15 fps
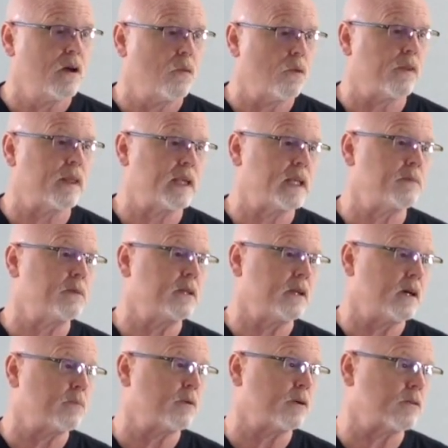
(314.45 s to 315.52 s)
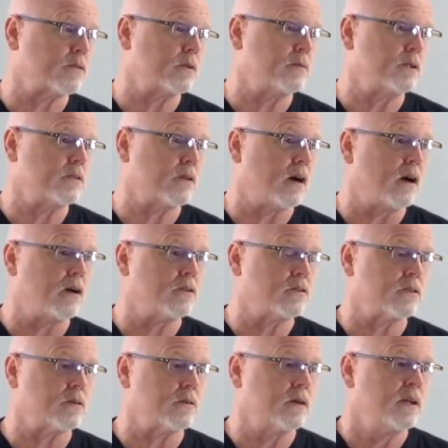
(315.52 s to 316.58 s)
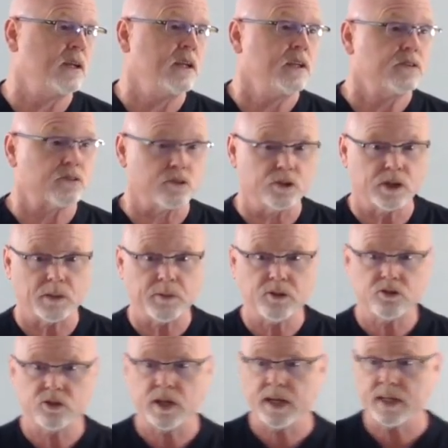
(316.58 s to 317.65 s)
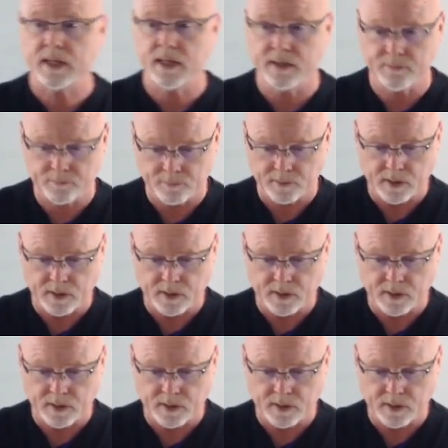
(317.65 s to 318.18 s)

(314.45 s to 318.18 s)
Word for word: Well, they get them in the upper extremities also. So you're going to be checking